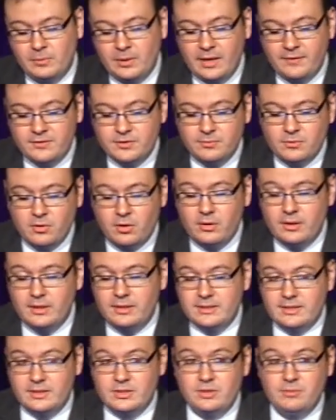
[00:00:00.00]
We have some
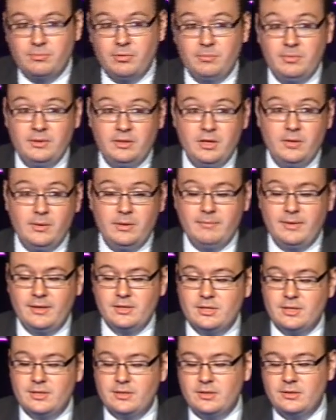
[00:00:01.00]
colleagues, as you probably know, in
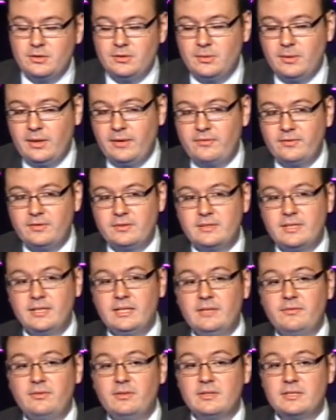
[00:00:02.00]
Manchester who have a
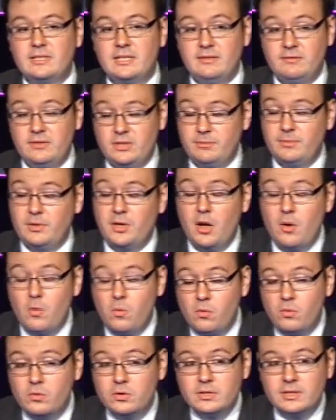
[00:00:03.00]
significant scleroderma
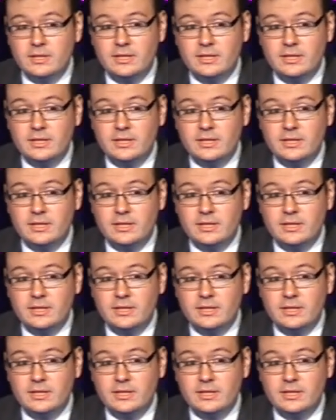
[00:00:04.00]
cohort,